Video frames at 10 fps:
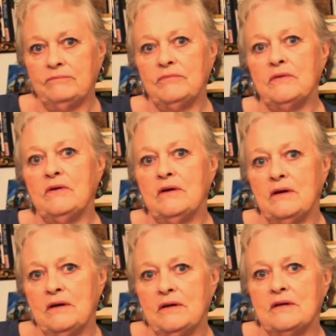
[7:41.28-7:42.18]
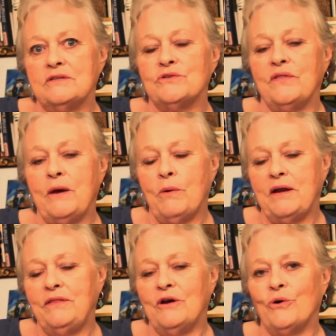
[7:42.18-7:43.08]
So they
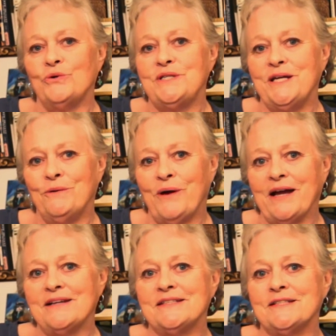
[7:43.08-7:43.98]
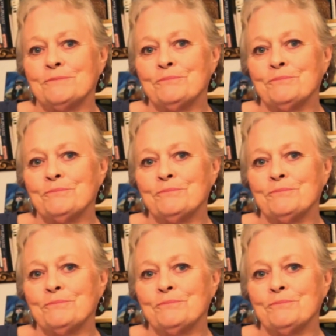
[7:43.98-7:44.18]
wanted their own T-Rex.